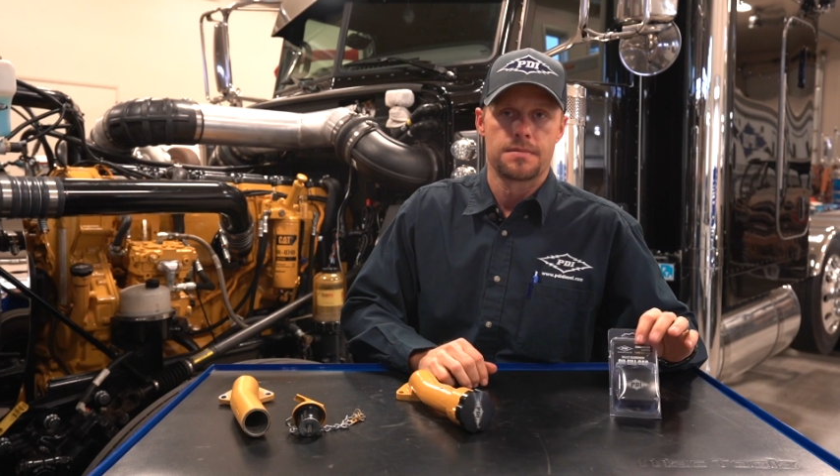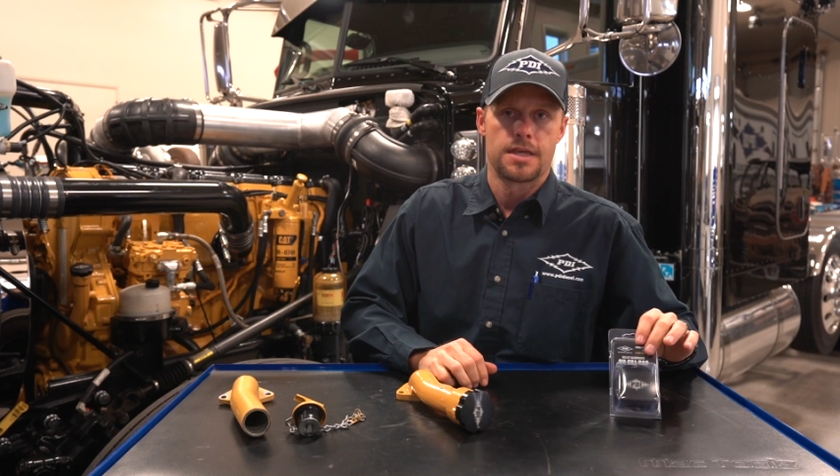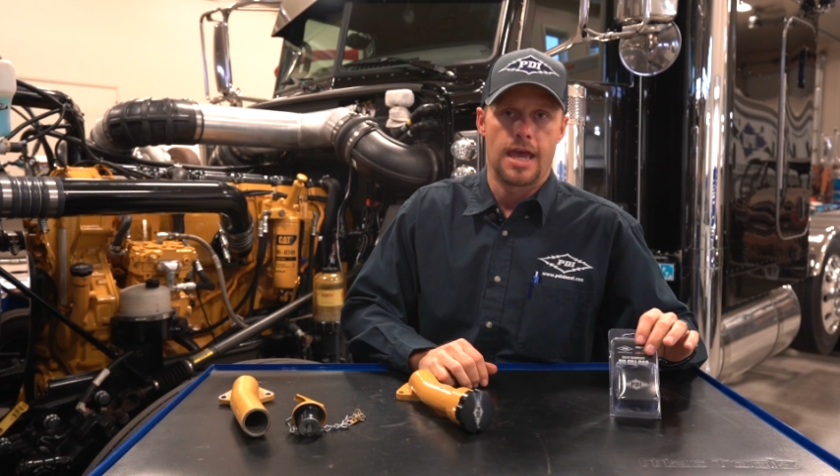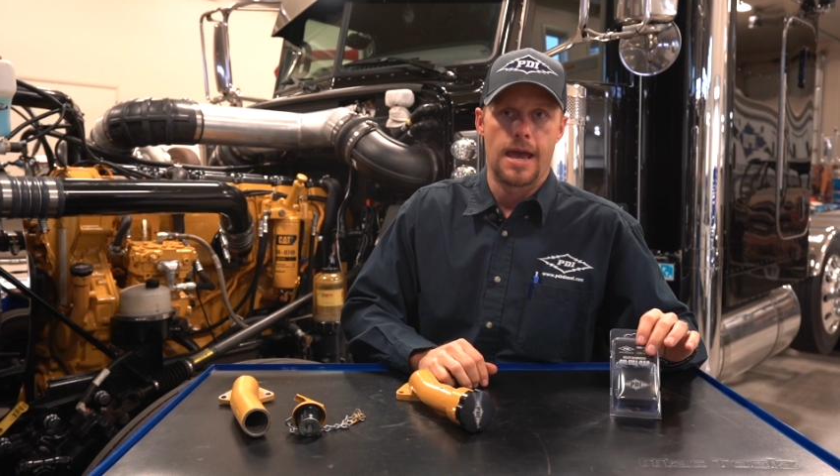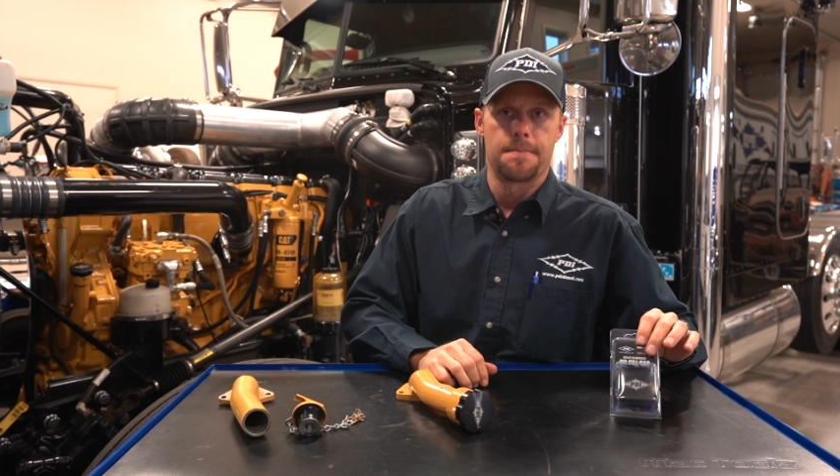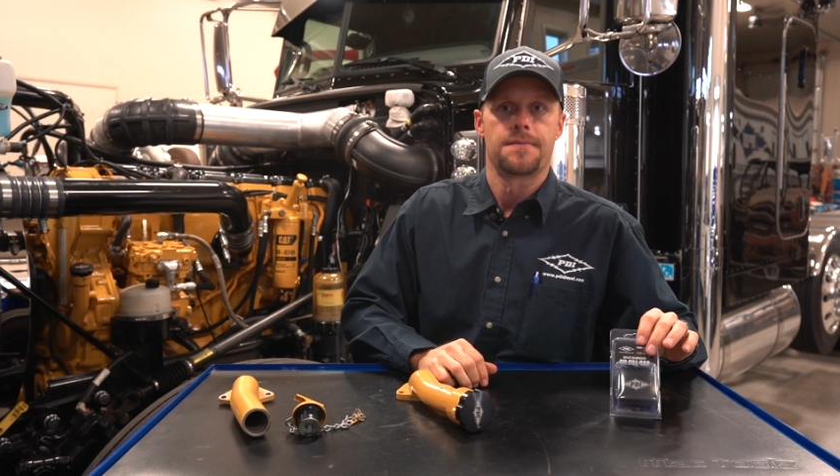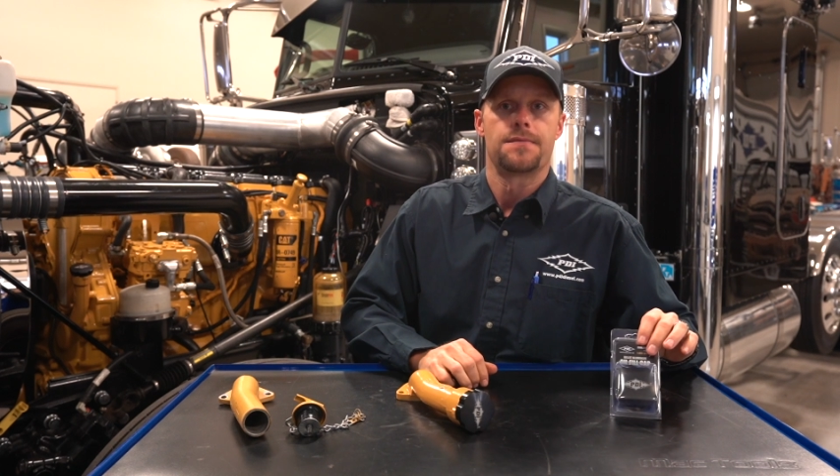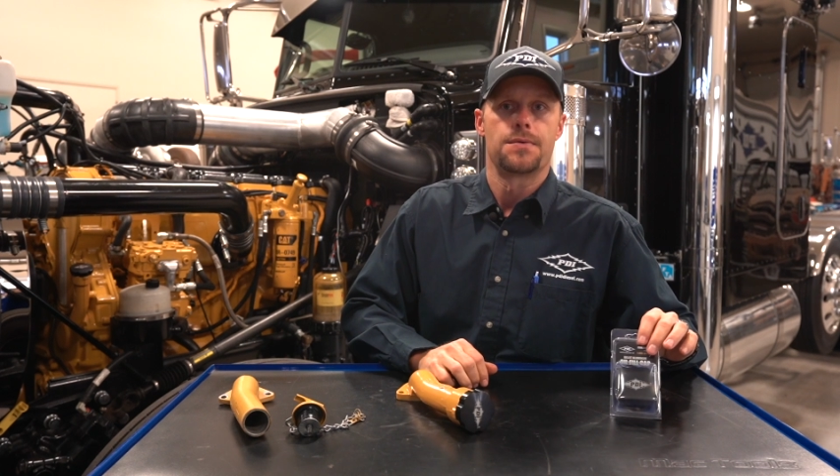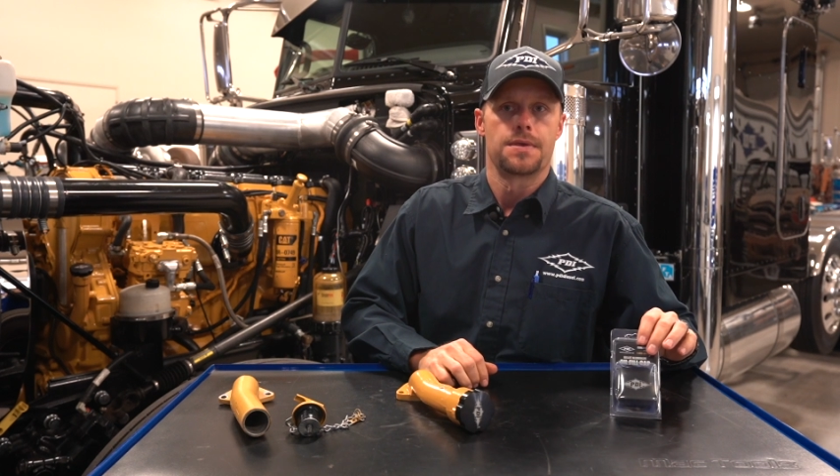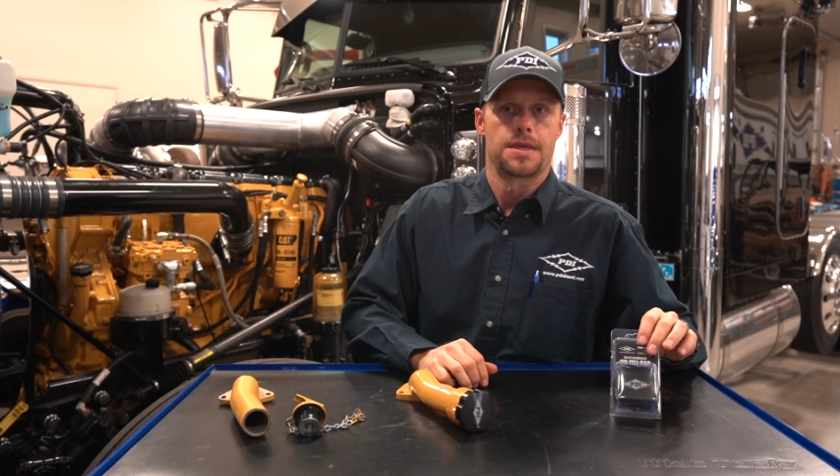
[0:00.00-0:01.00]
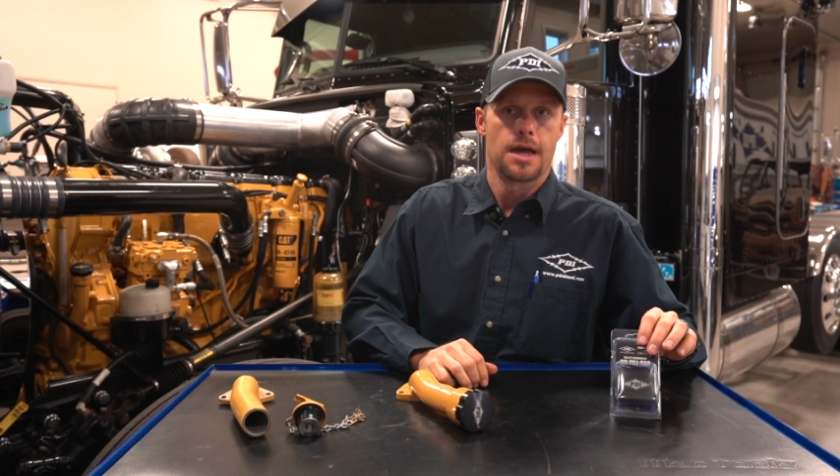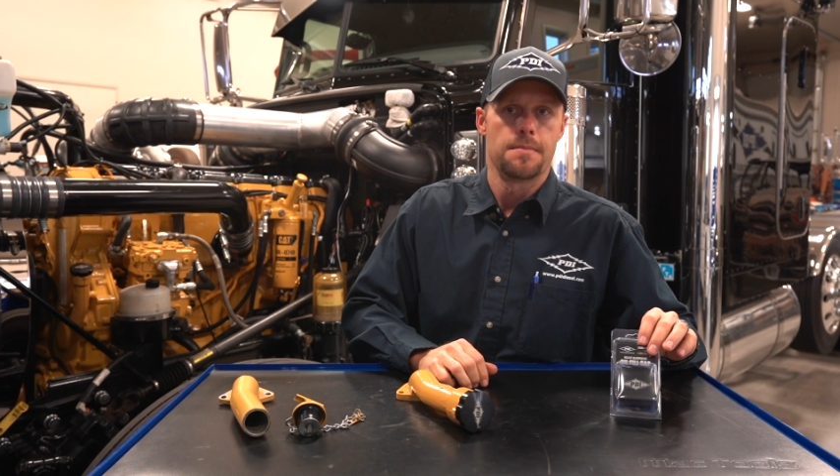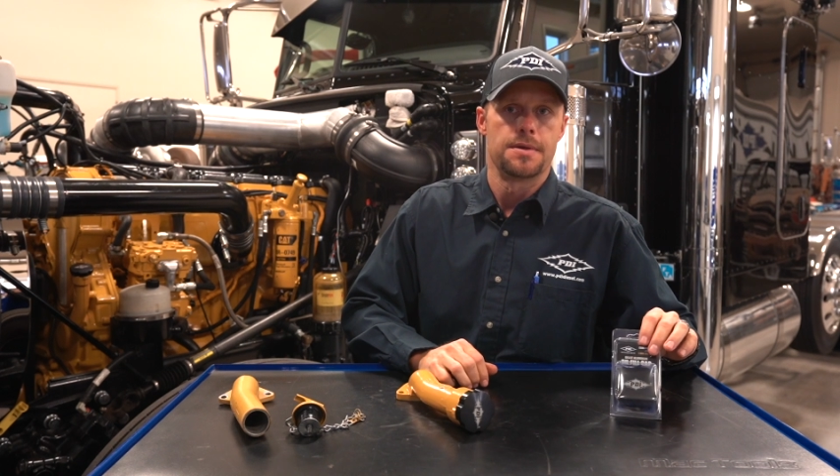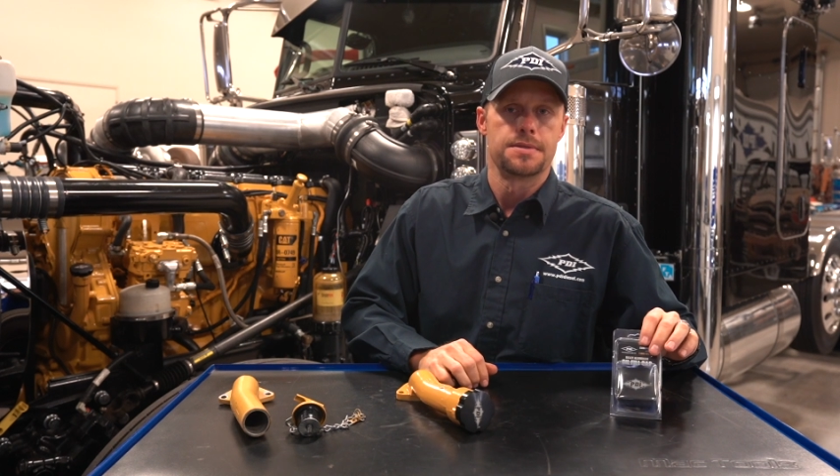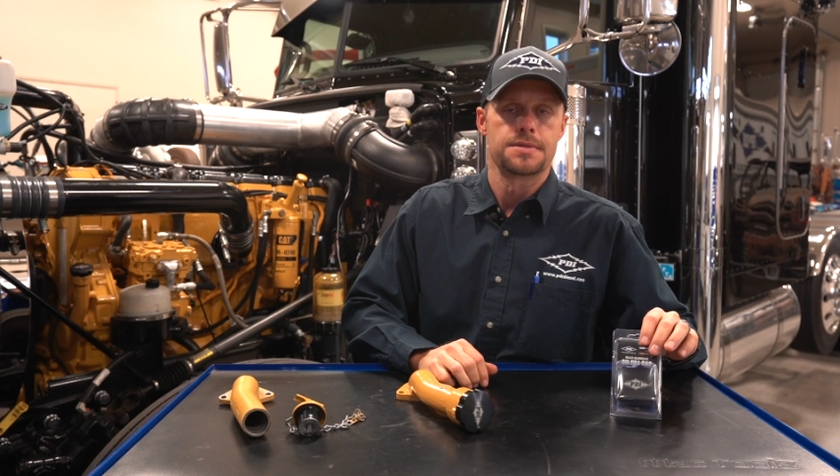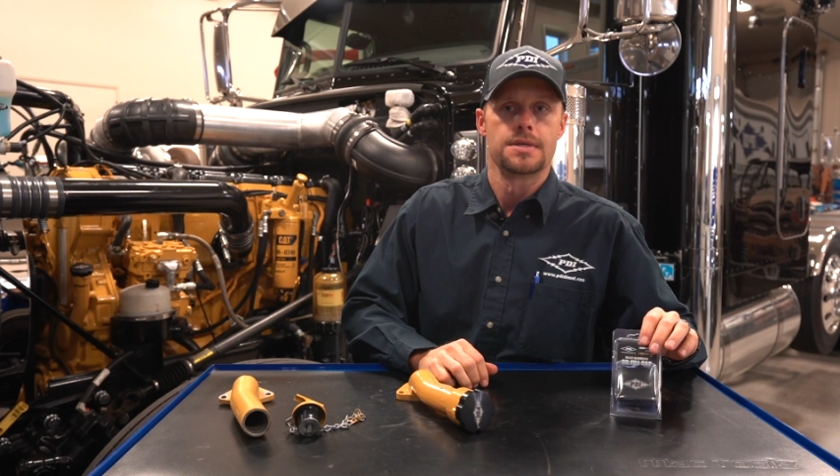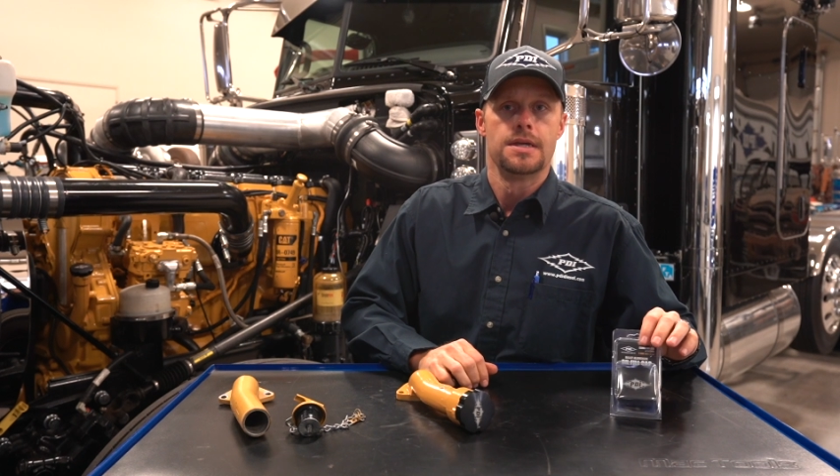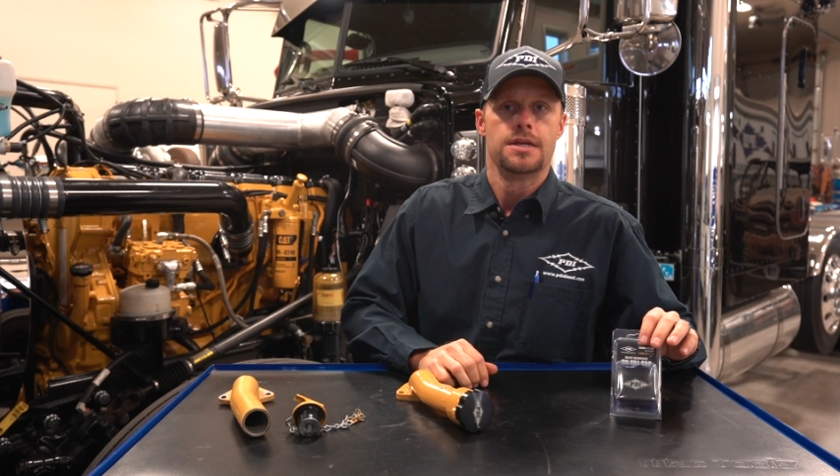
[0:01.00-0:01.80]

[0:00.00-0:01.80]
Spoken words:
cap for the Cummins